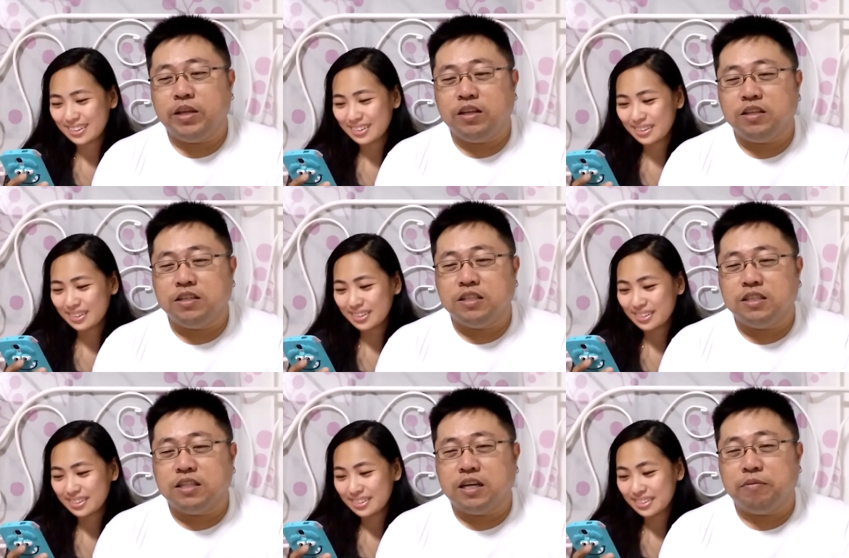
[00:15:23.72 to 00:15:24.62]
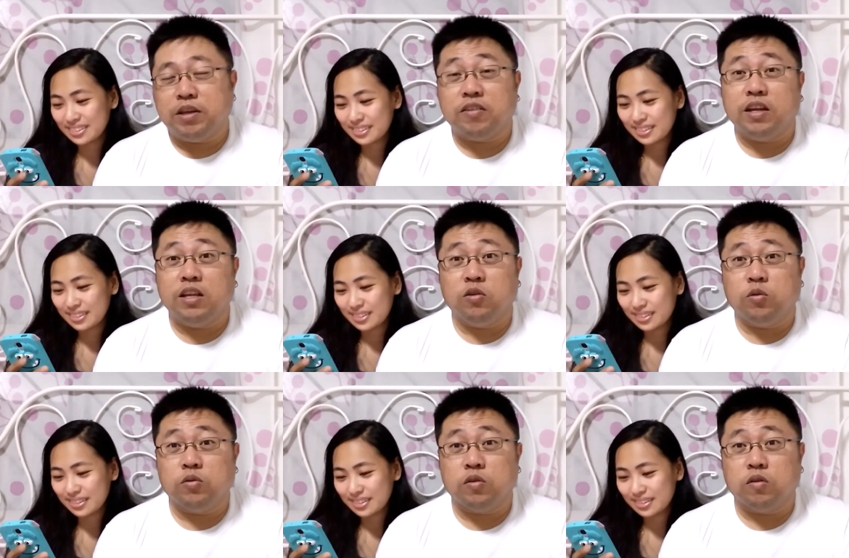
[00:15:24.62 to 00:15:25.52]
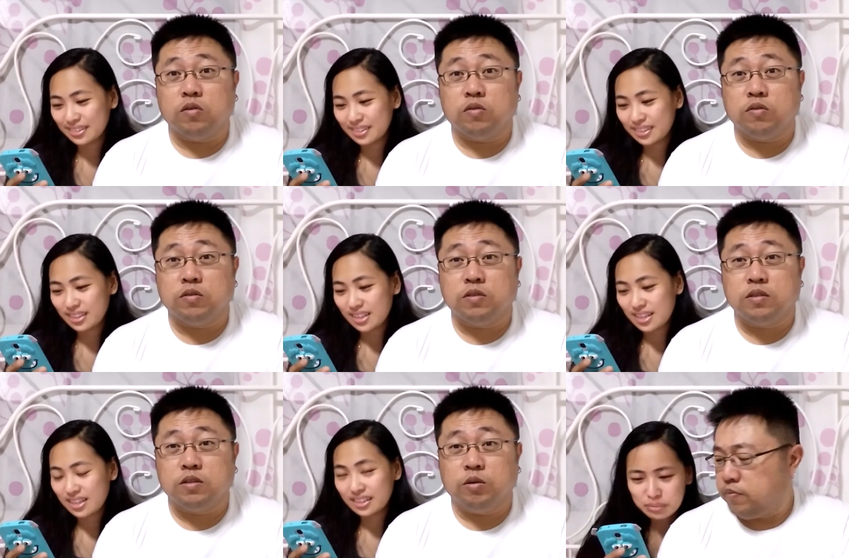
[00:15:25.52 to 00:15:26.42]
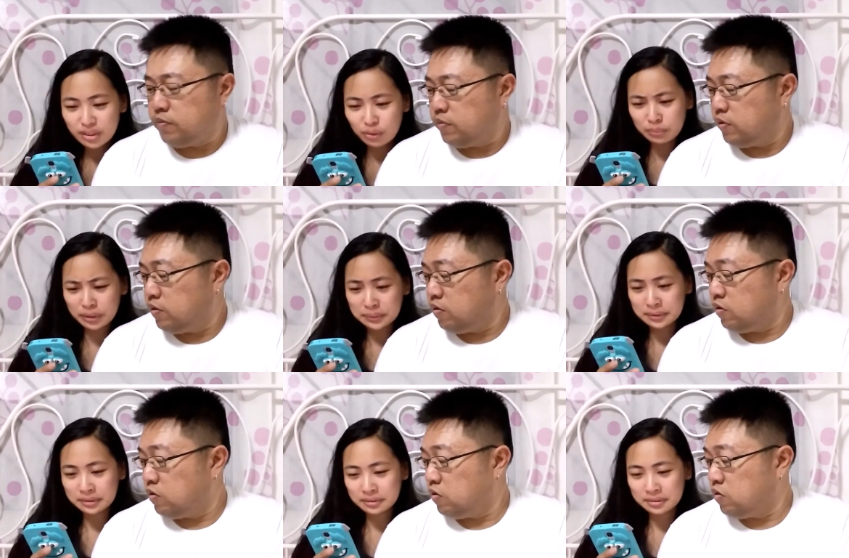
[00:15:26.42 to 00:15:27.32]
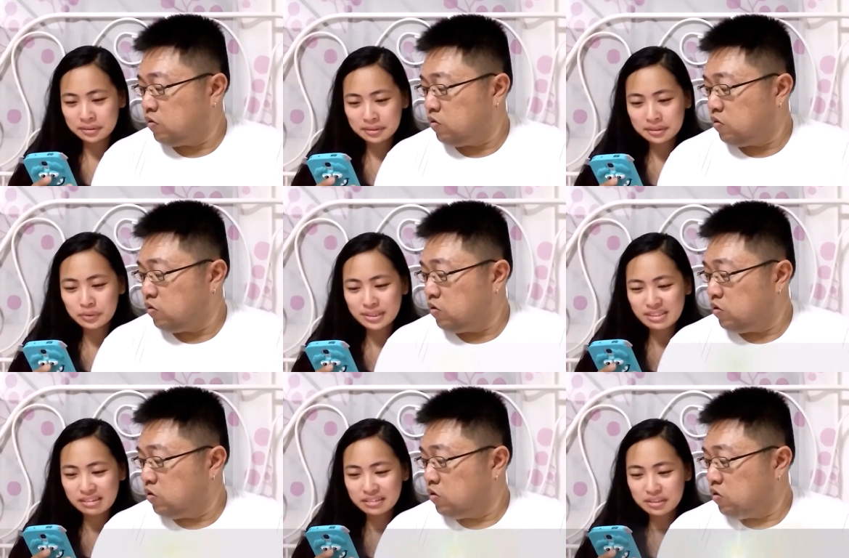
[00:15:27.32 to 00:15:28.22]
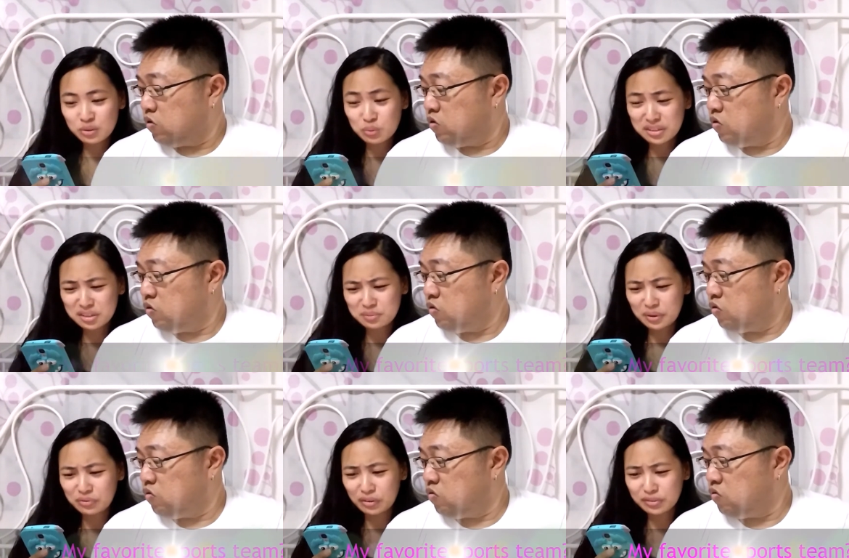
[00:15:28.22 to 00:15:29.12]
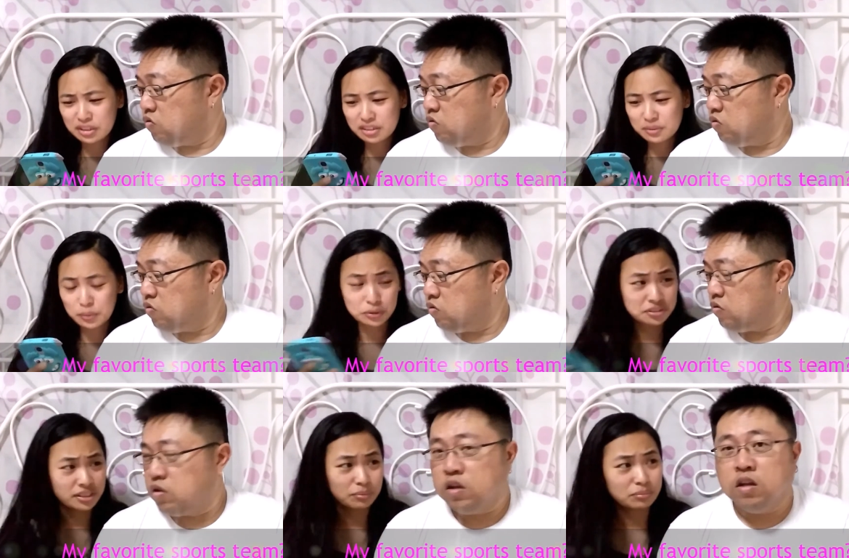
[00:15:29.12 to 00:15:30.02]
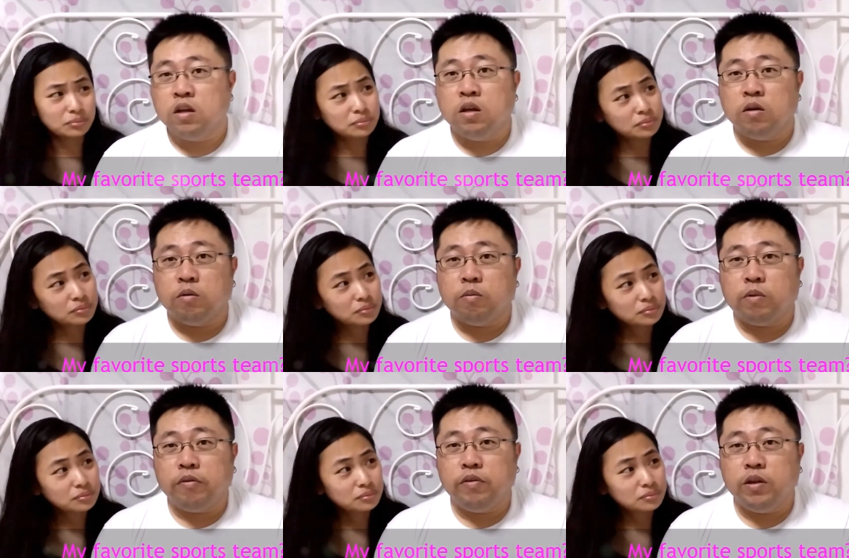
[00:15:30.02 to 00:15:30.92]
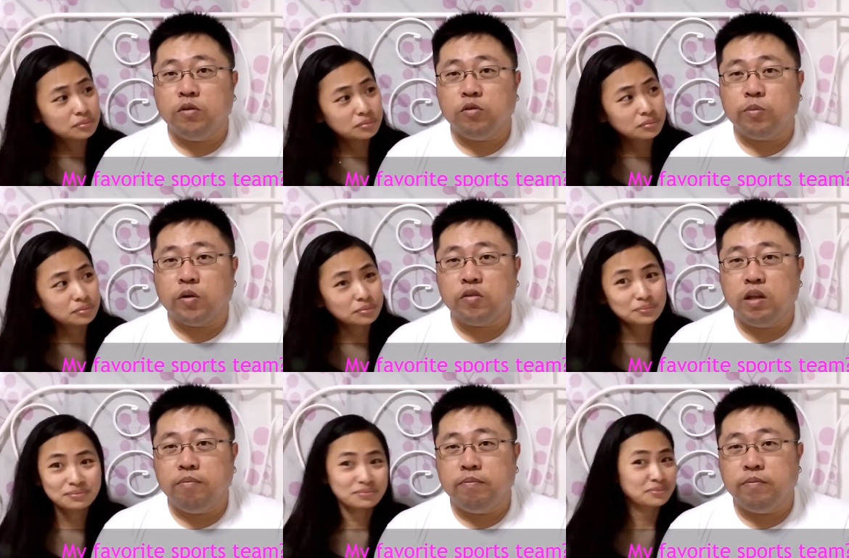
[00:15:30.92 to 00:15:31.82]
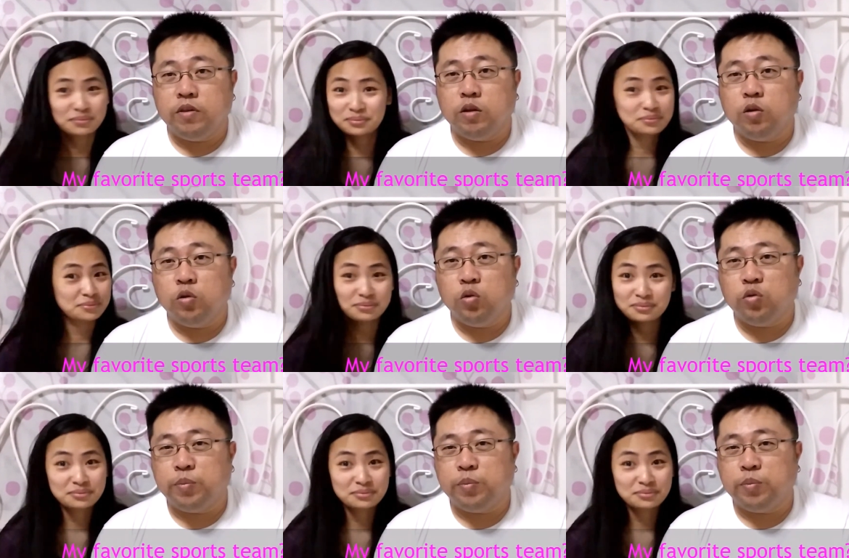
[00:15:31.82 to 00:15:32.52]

Speaker 1: B. I'm just any old song.
Speaker 2: Oh my goodness, twenty-second is what's my favorite sports team.
Speaker 1: Wifey no sports team. She don't do